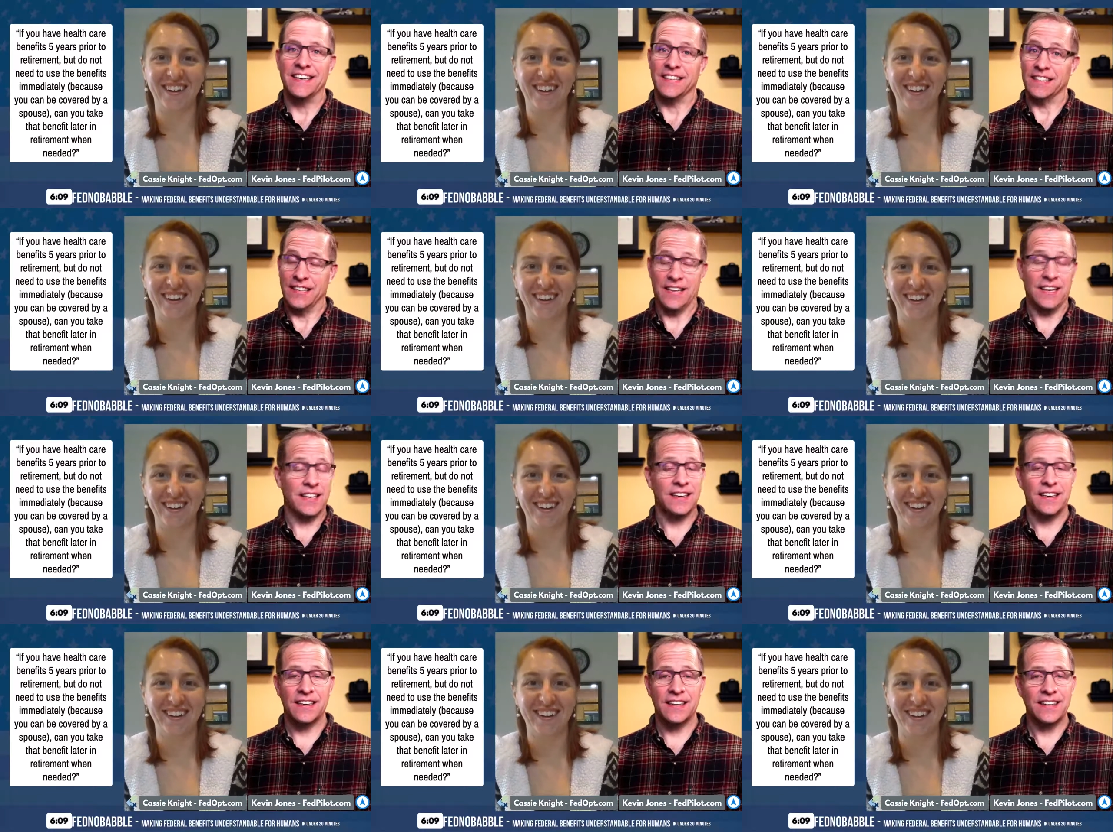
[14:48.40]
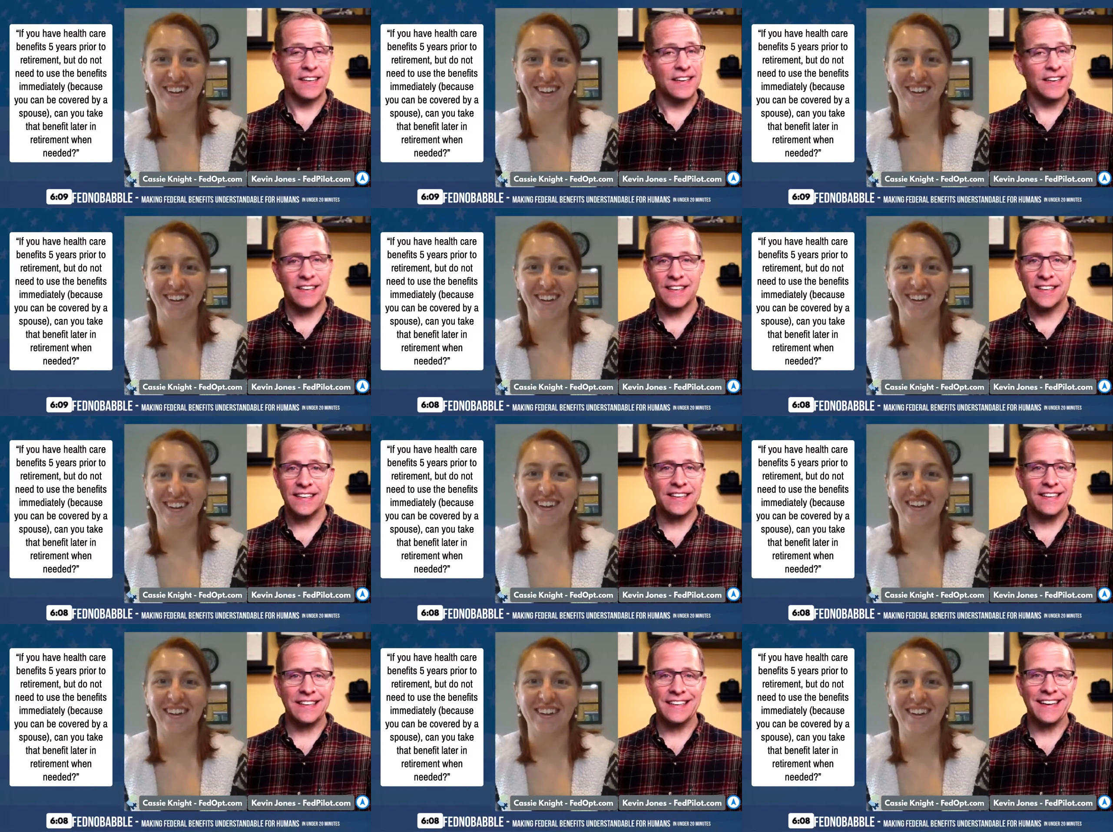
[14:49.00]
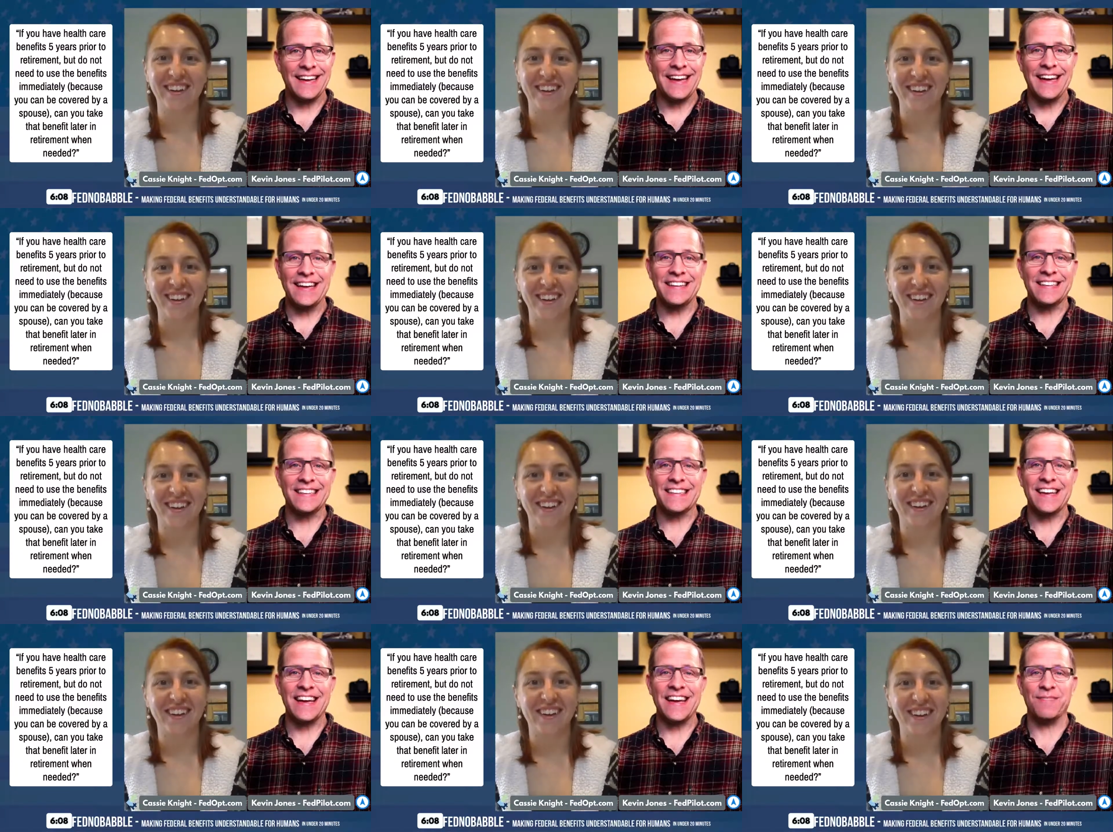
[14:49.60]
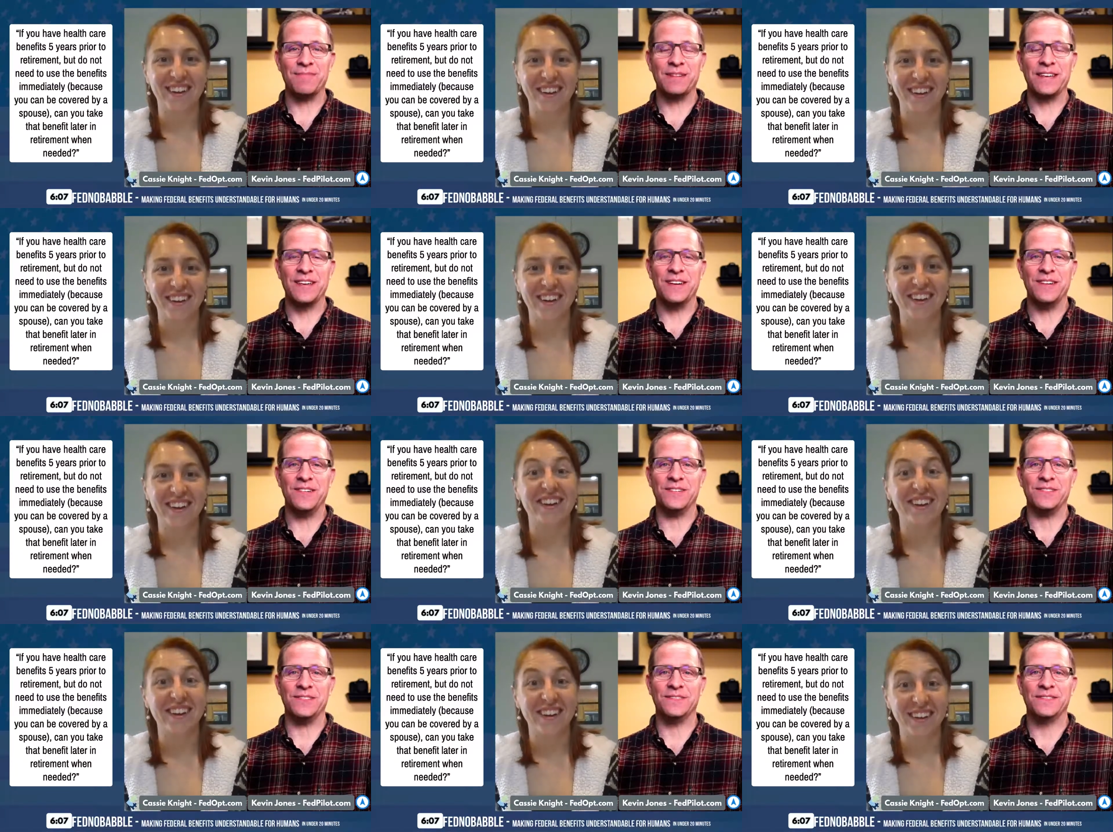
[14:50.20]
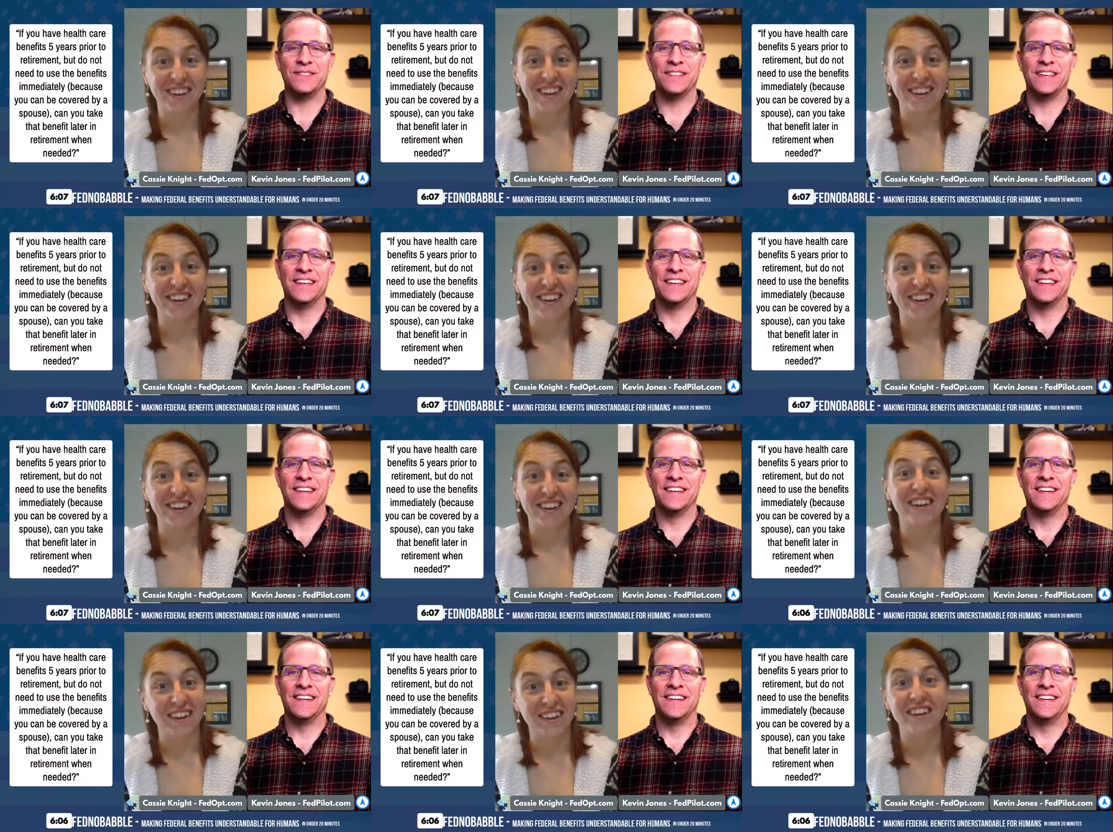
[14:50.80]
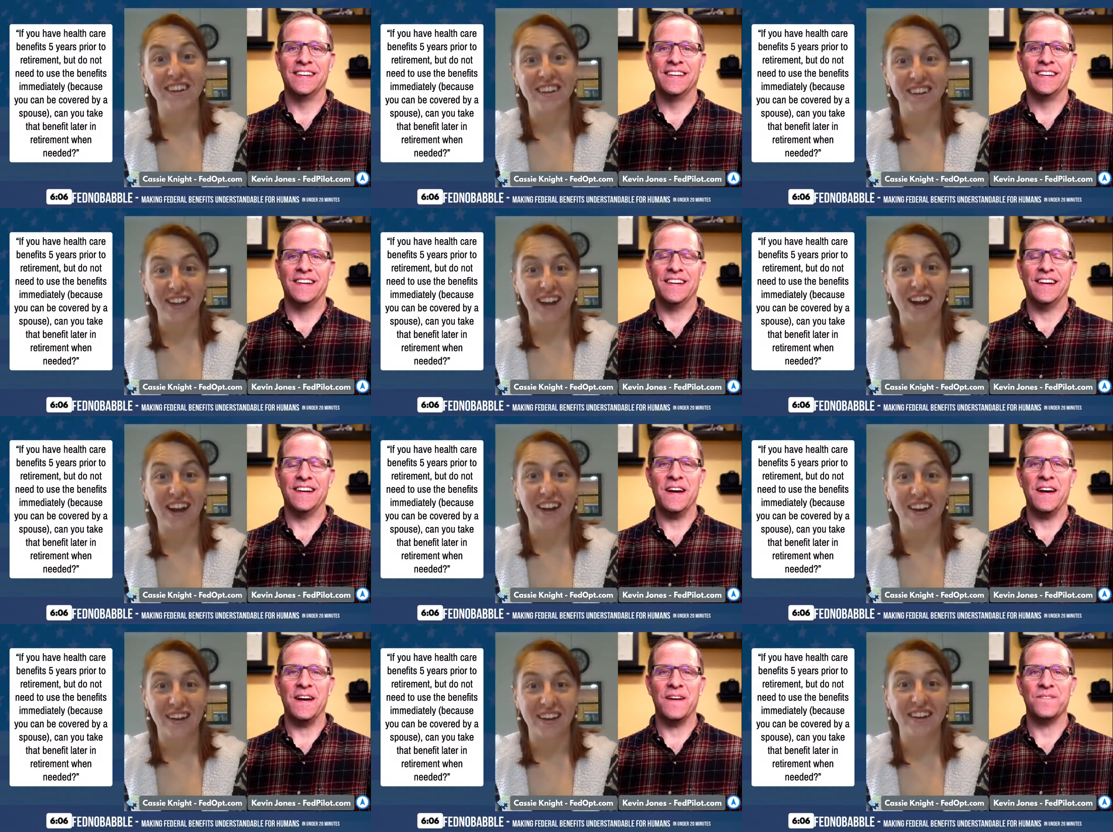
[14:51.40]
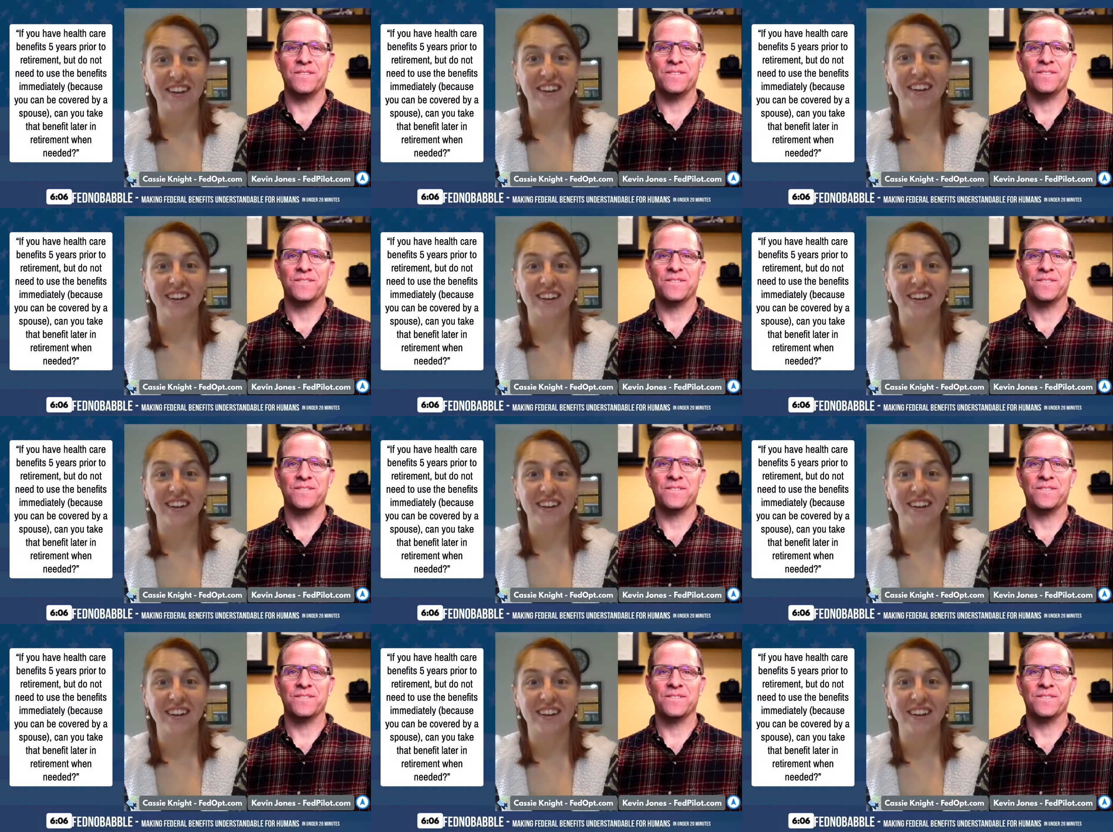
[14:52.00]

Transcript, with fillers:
Speaker 1: Uh, I hate to say it, but no. Yeah. yeah.